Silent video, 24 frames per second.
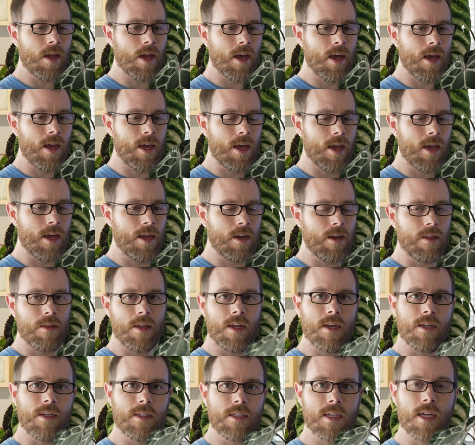And
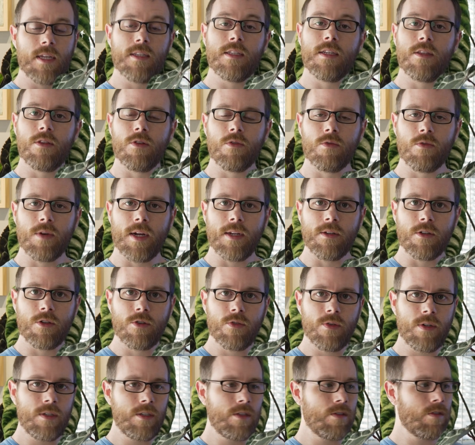then he says in the red
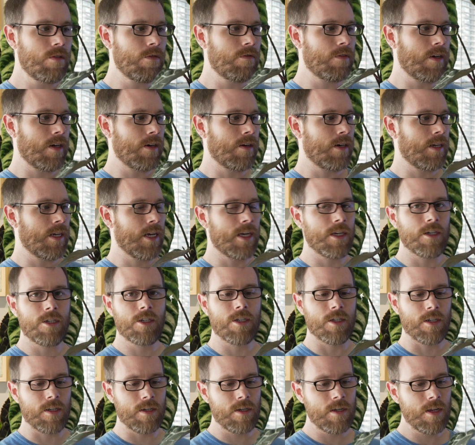crystal
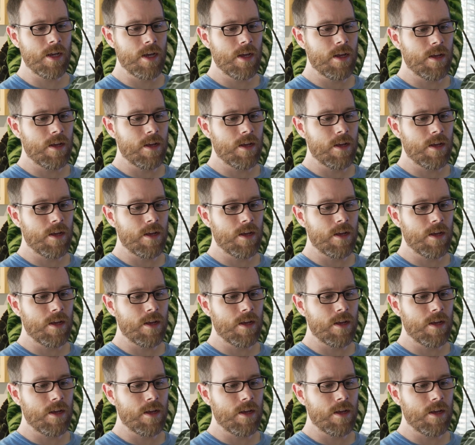variation,